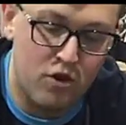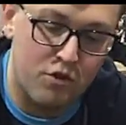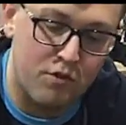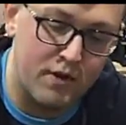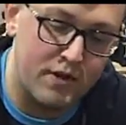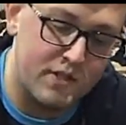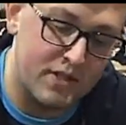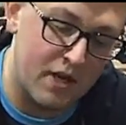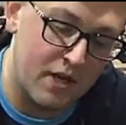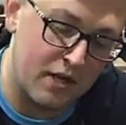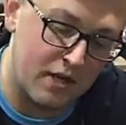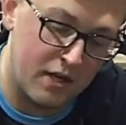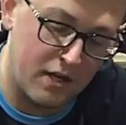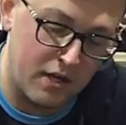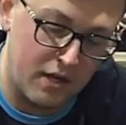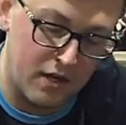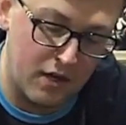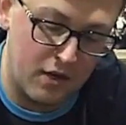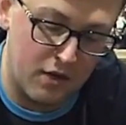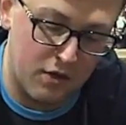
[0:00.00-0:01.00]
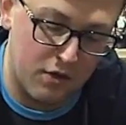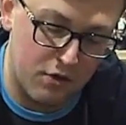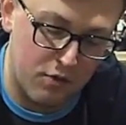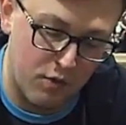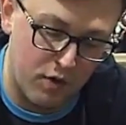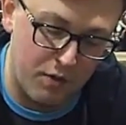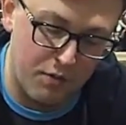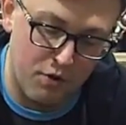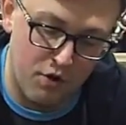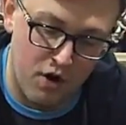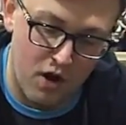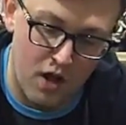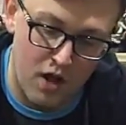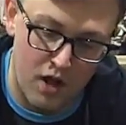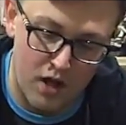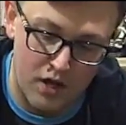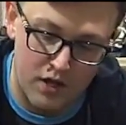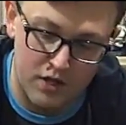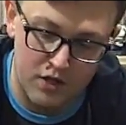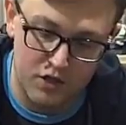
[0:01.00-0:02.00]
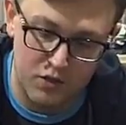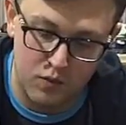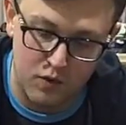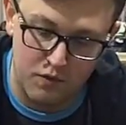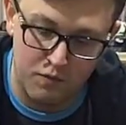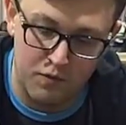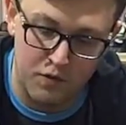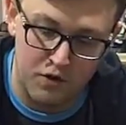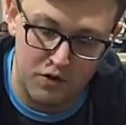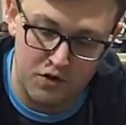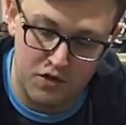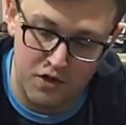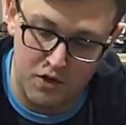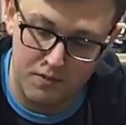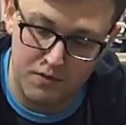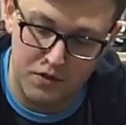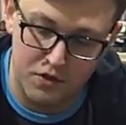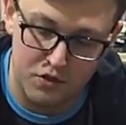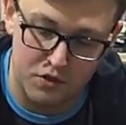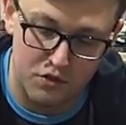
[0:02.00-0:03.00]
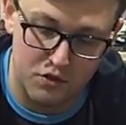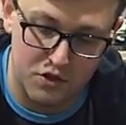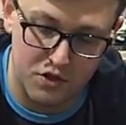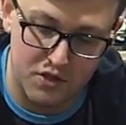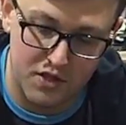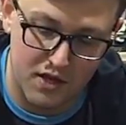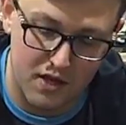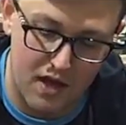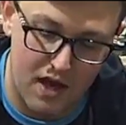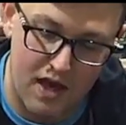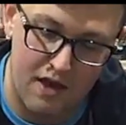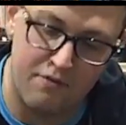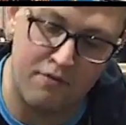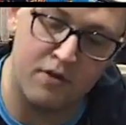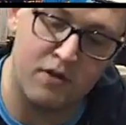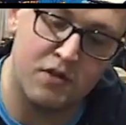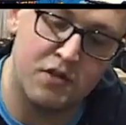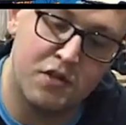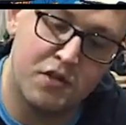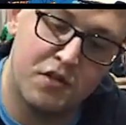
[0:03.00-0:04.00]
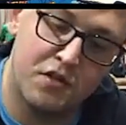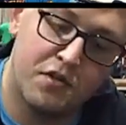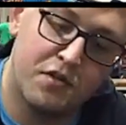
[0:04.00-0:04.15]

3 Tenki, 3 Barrage, 1 Fuse Substitute, just average.